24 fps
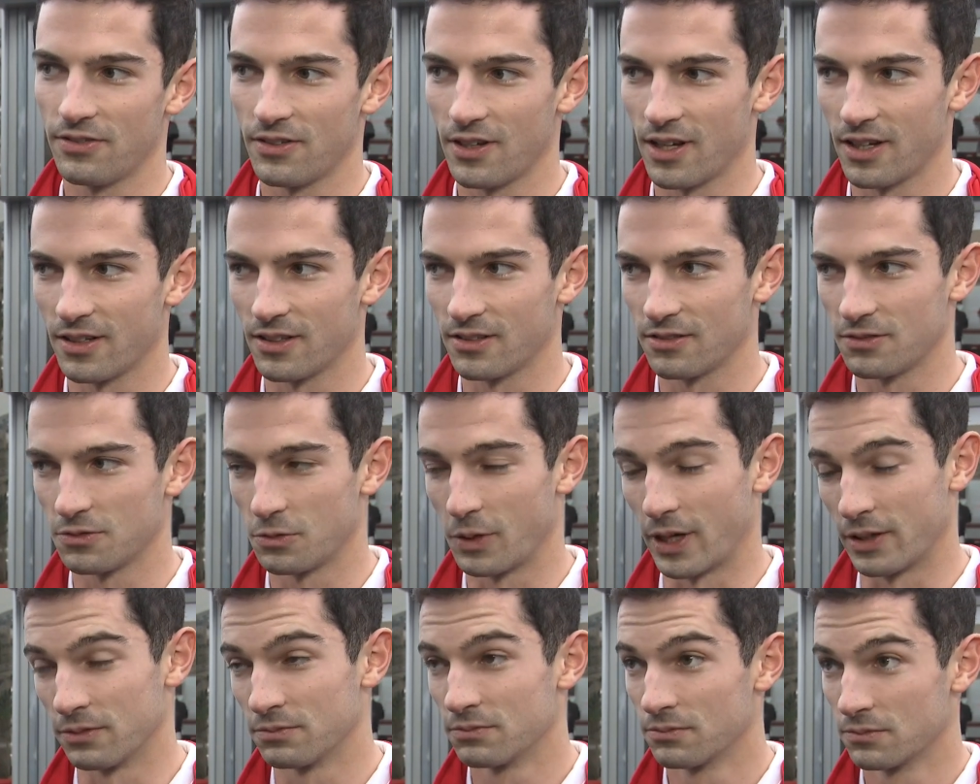not,
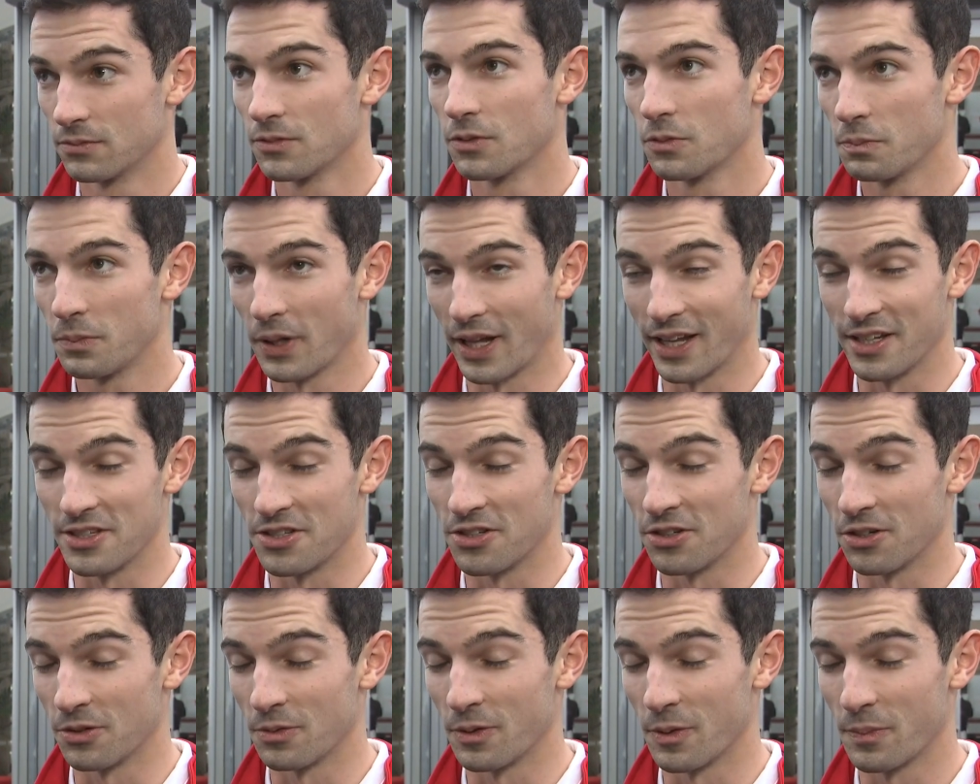well, planning to
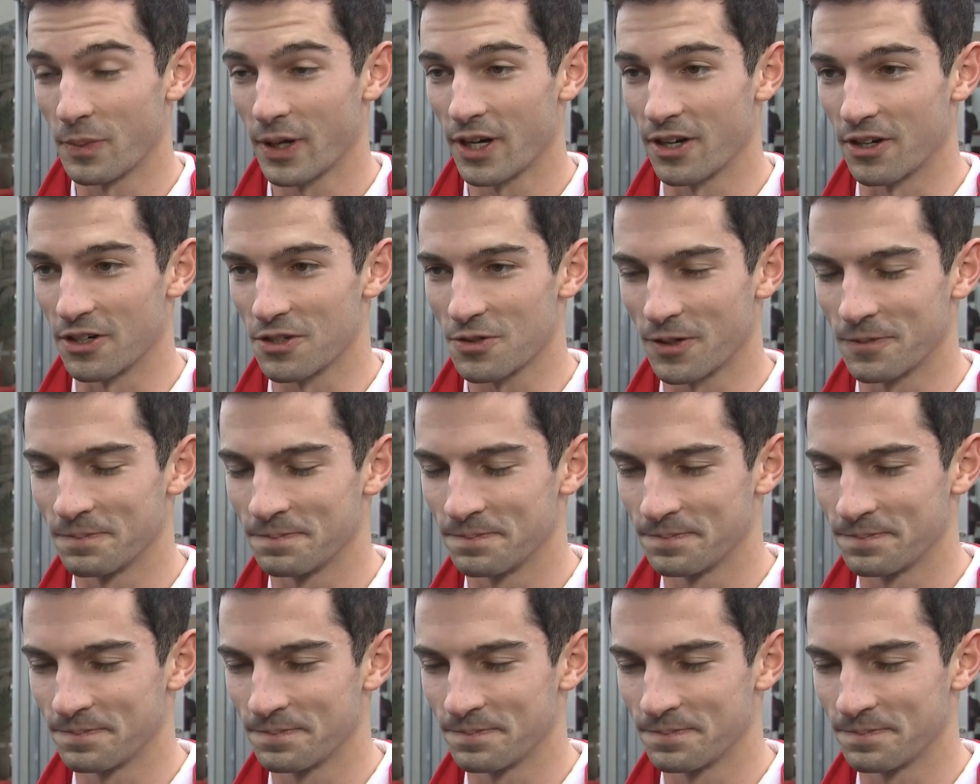do a bit better as well.